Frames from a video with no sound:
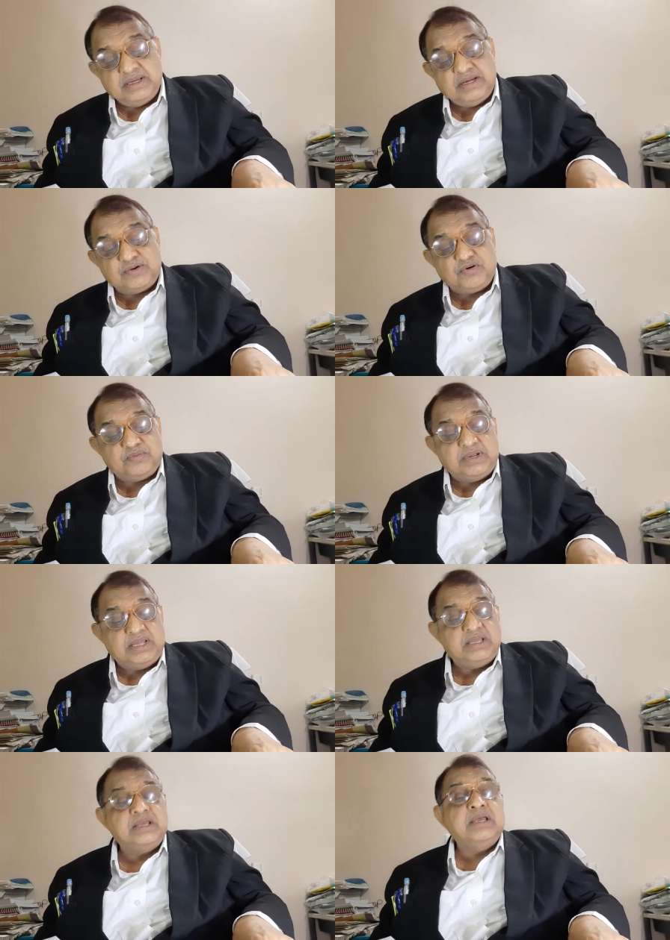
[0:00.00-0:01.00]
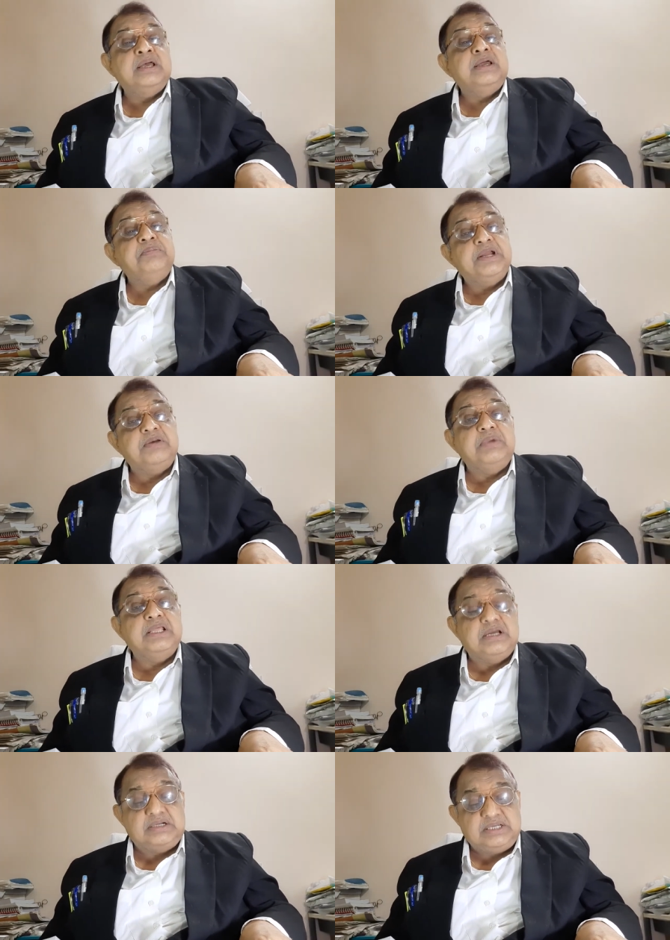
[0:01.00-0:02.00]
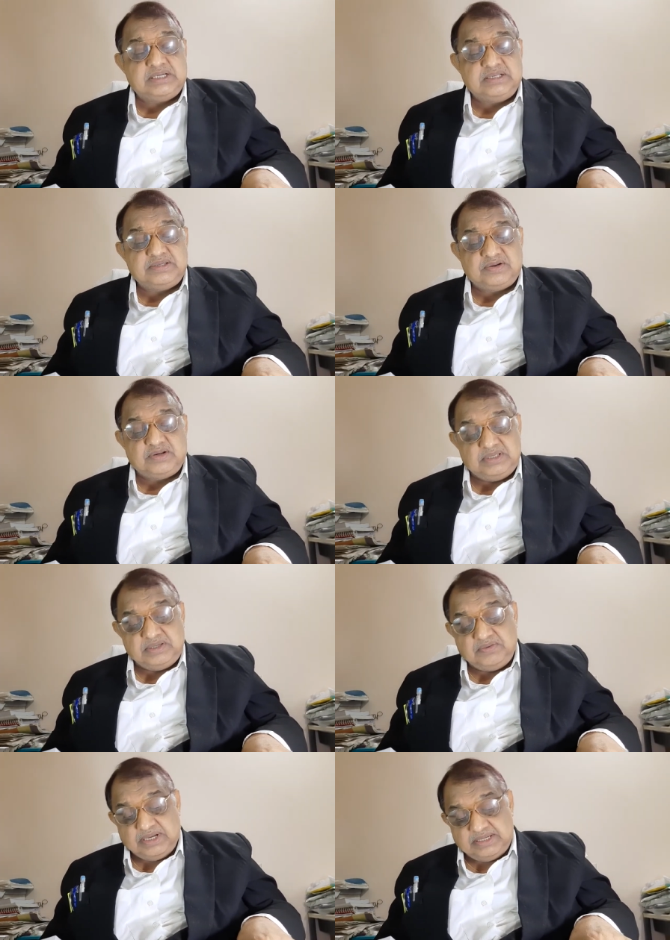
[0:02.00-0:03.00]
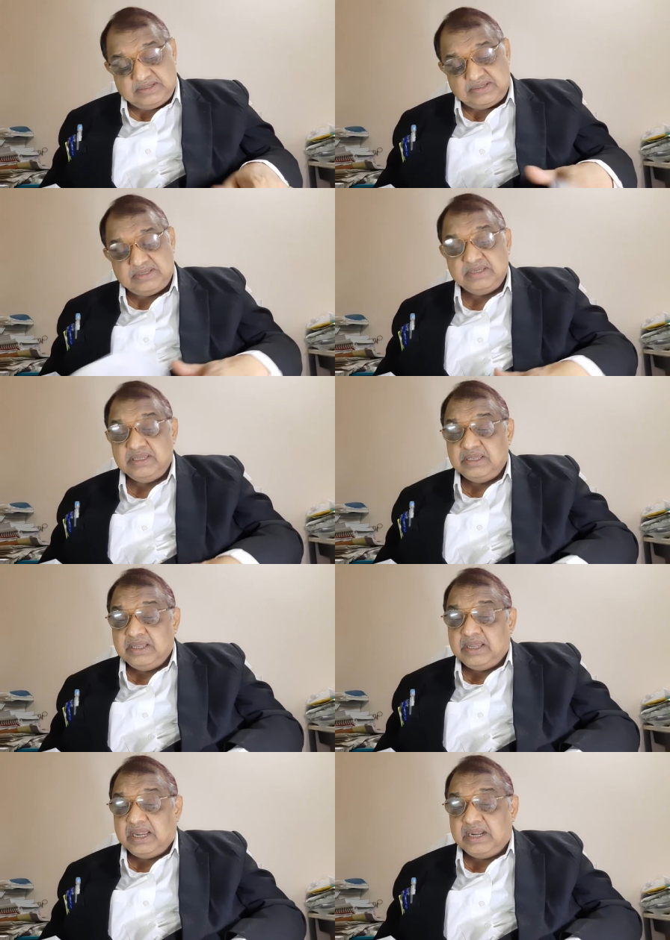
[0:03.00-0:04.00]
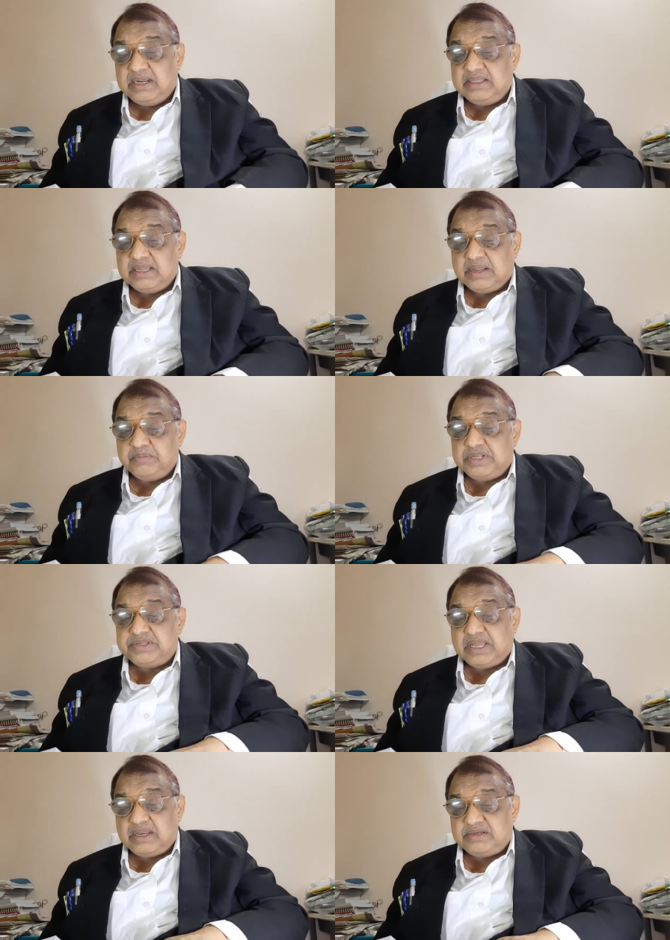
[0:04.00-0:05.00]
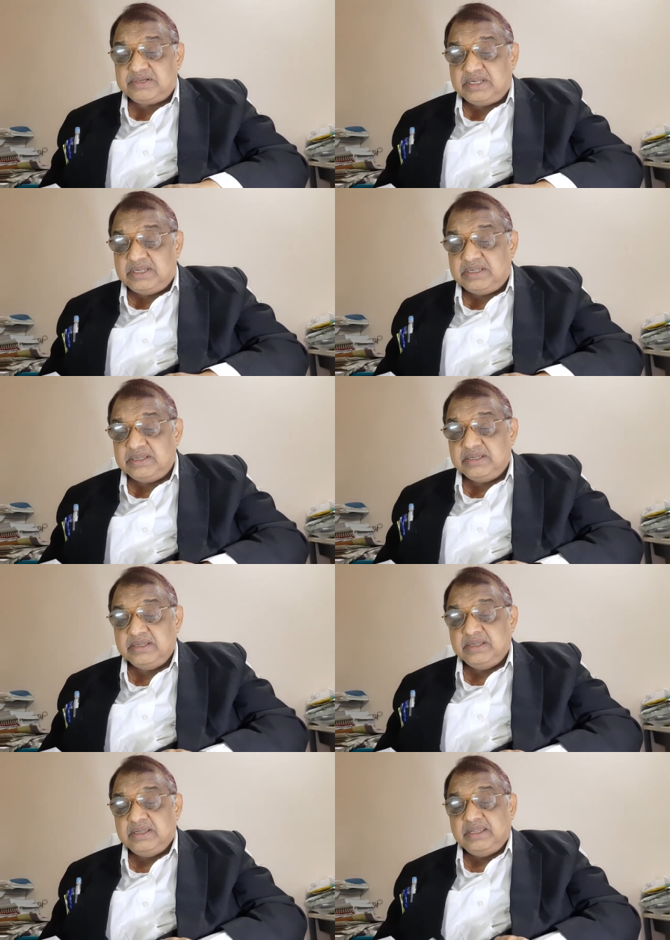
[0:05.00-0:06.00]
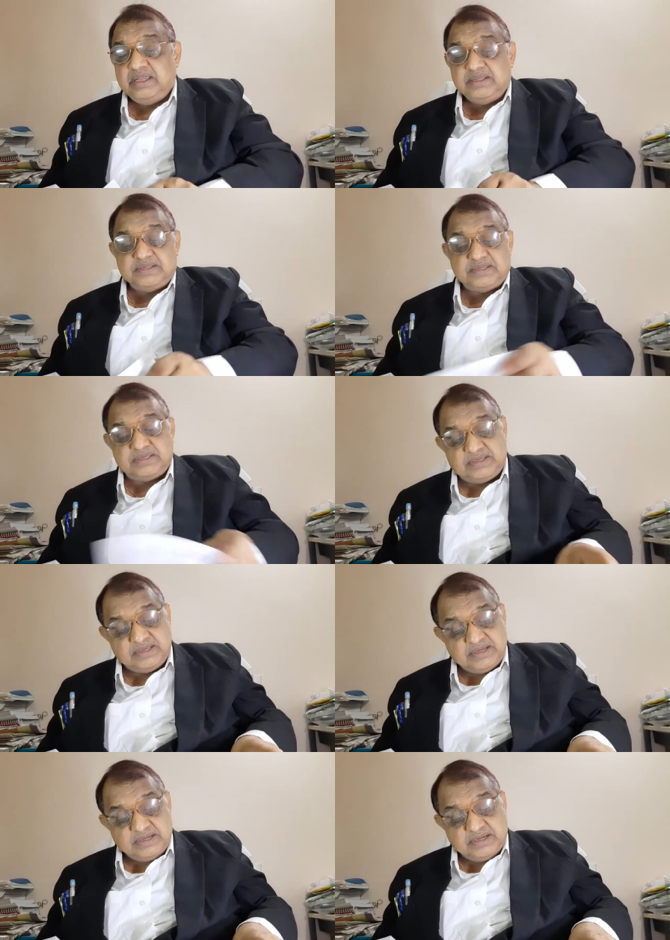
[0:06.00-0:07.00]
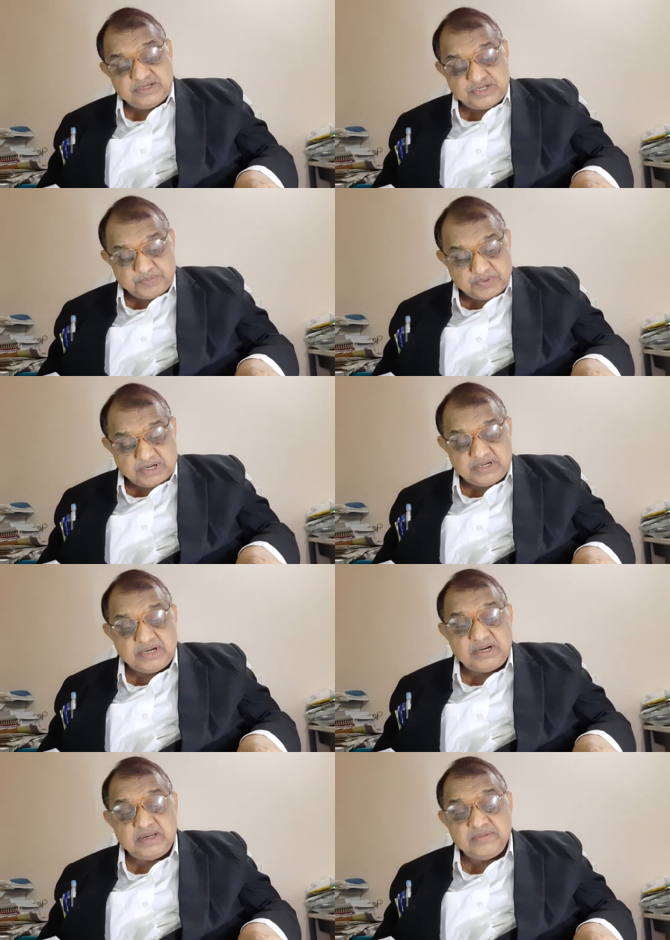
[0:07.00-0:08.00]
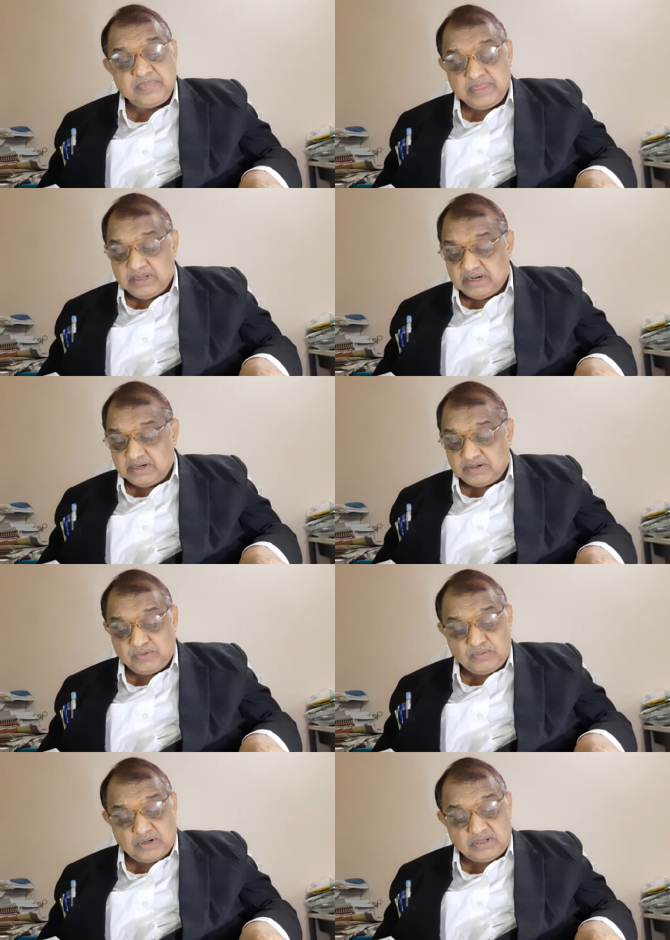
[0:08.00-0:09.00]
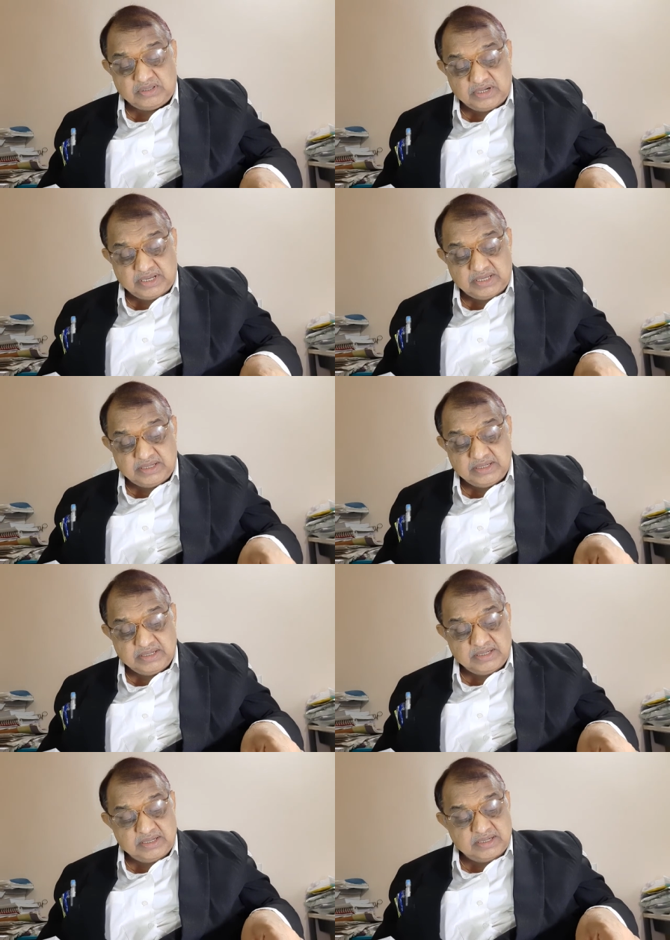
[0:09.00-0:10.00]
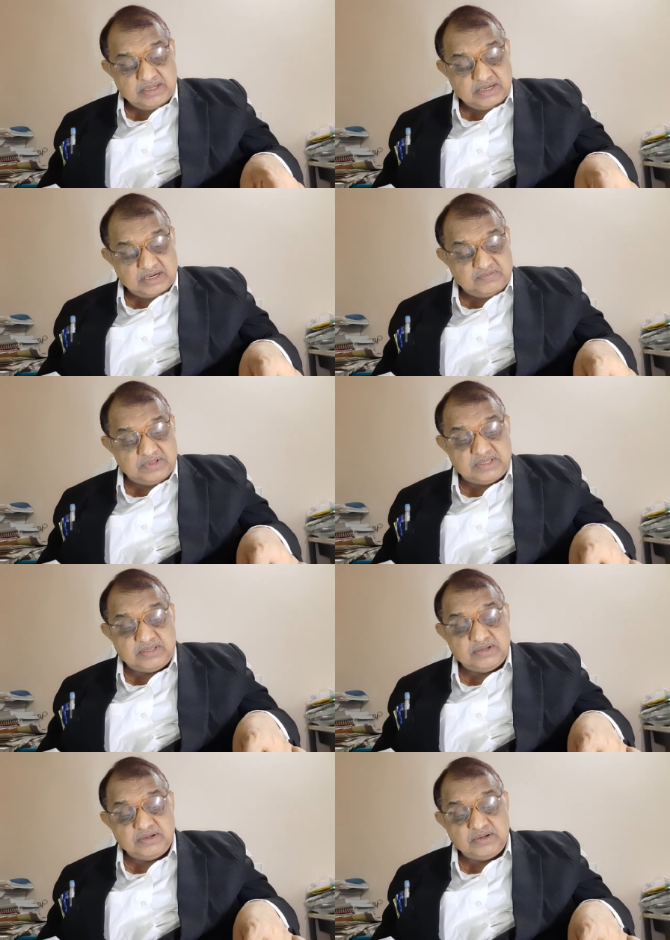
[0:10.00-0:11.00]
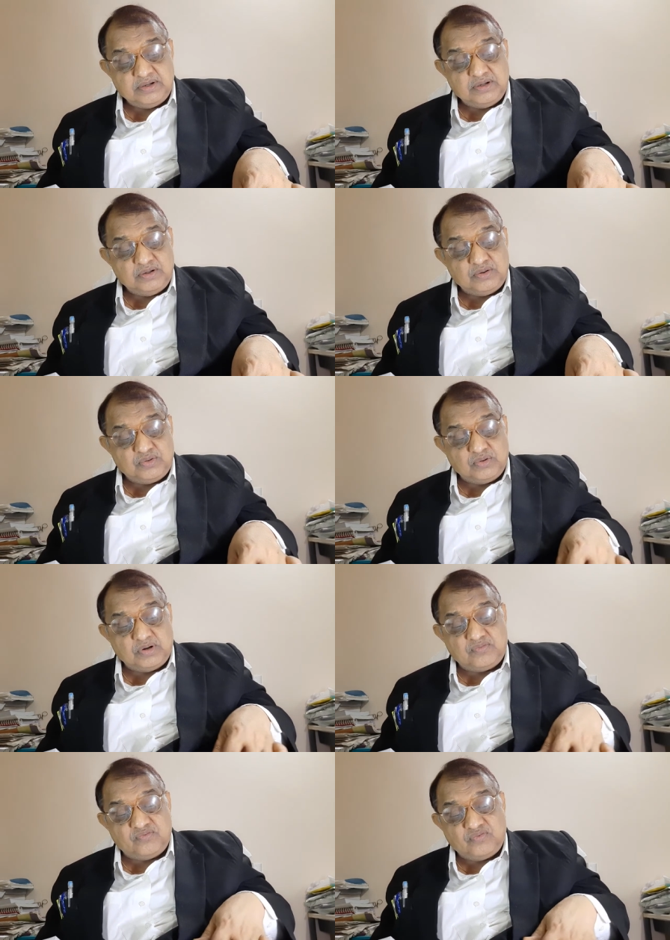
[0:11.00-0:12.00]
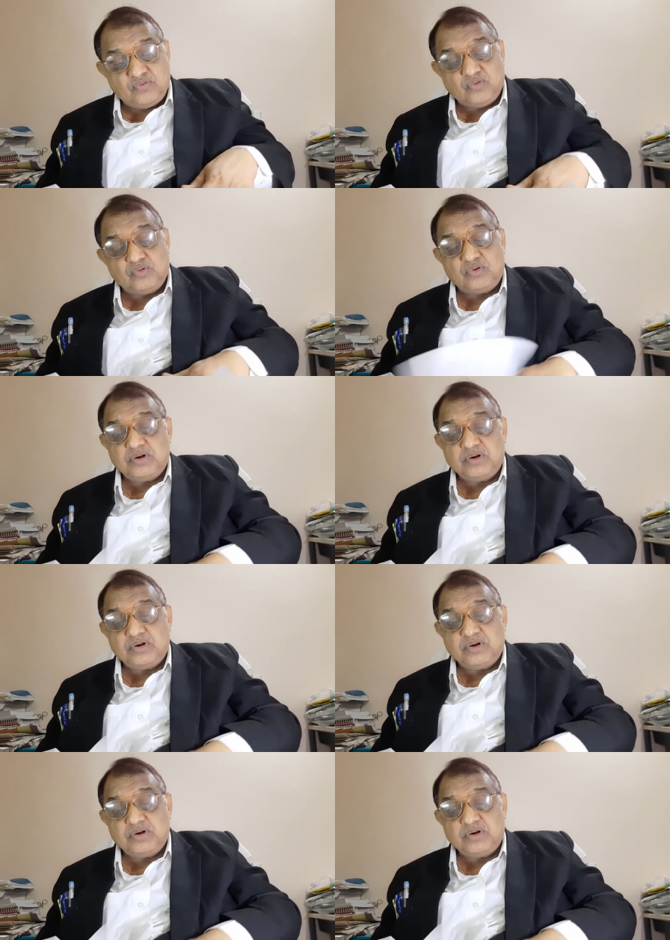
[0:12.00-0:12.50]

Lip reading: It could be made by the articles or otherwise, and the company secretary is stipulated under 203, read with 204,